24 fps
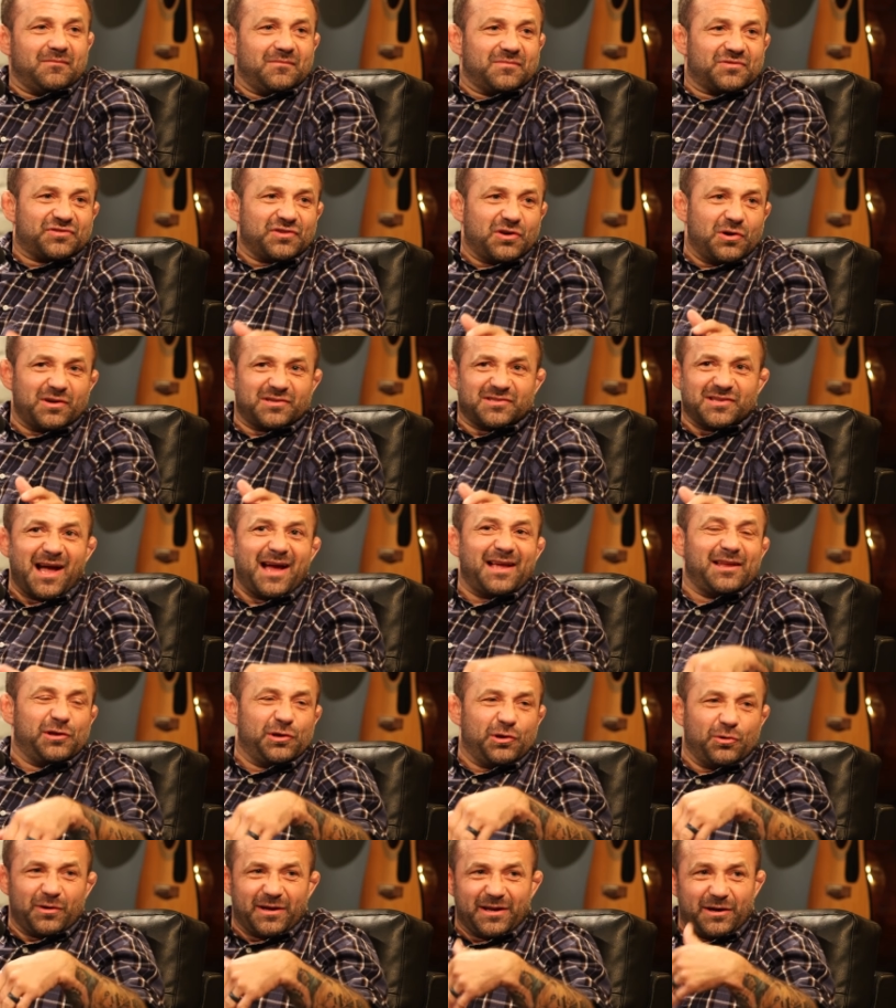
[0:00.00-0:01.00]
so it's
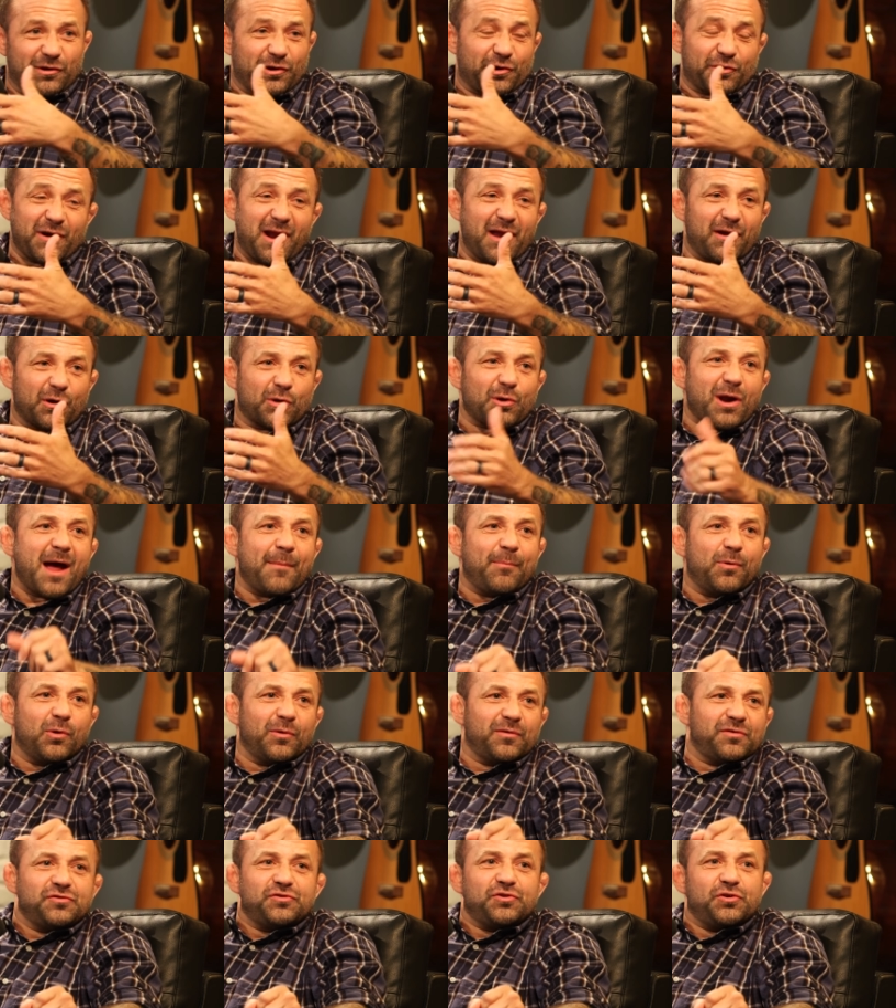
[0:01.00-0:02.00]
not you don't get on the ground and
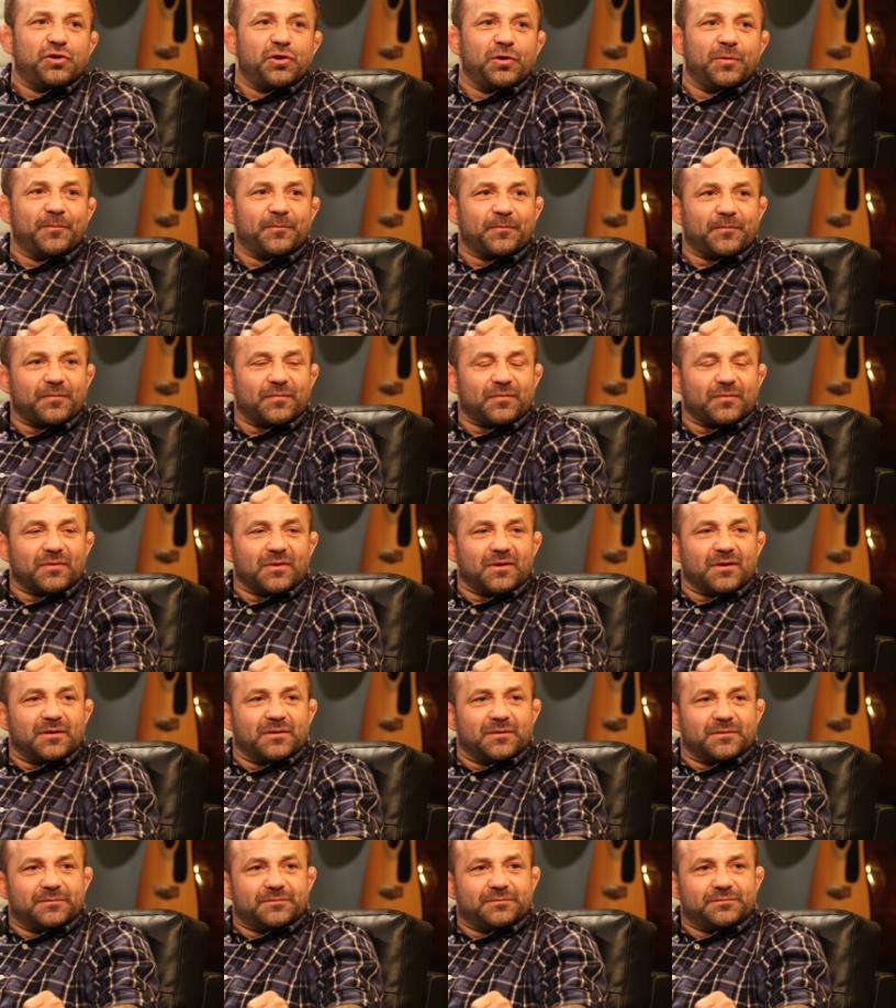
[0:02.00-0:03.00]
grapple with judo right
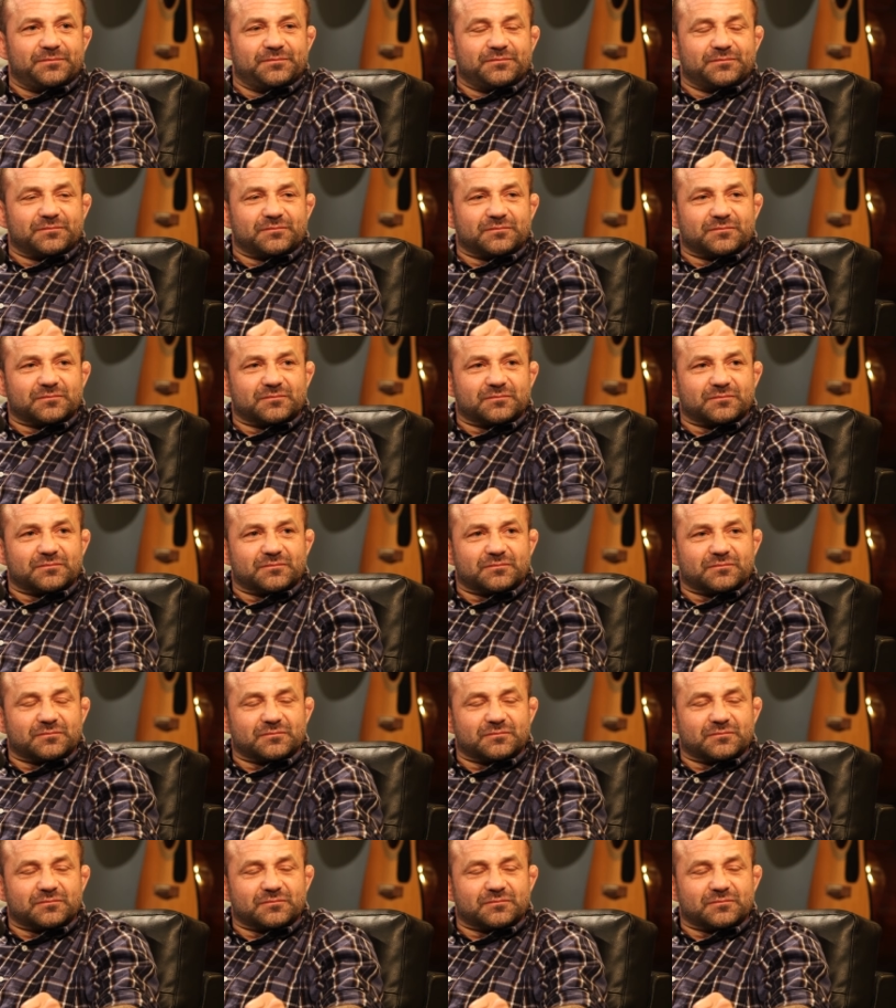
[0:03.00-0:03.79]
well